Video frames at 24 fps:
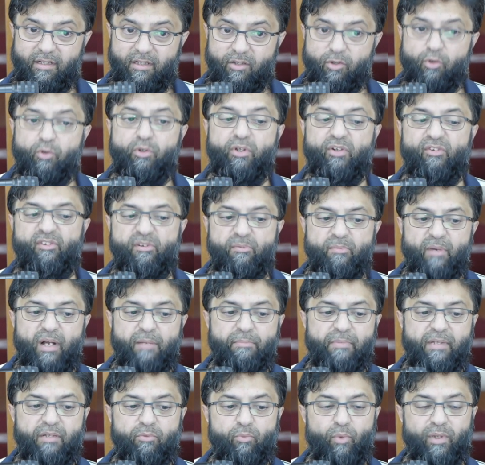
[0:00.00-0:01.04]
Who can
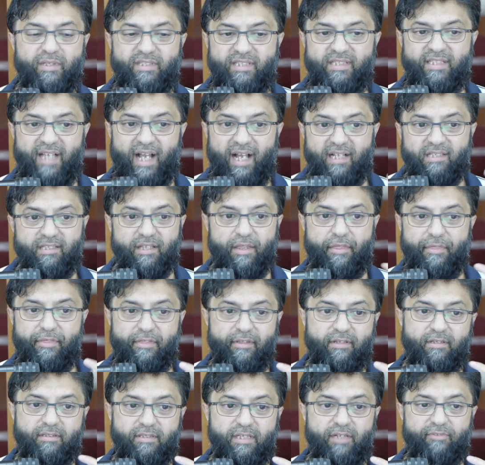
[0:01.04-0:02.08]
remind me what is
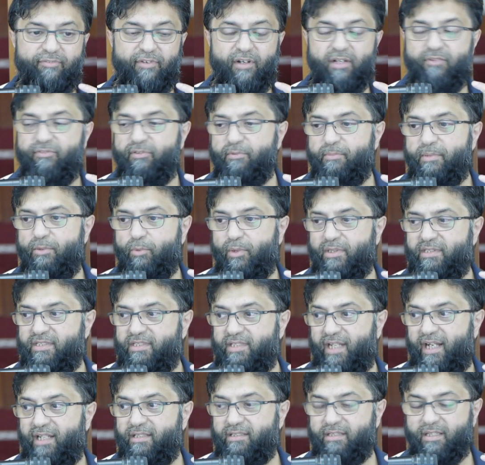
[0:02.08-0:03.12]
hadith? Define for me what is
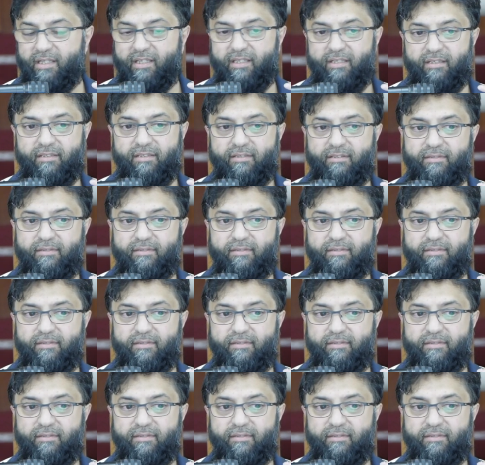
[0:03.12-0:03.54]
hadith.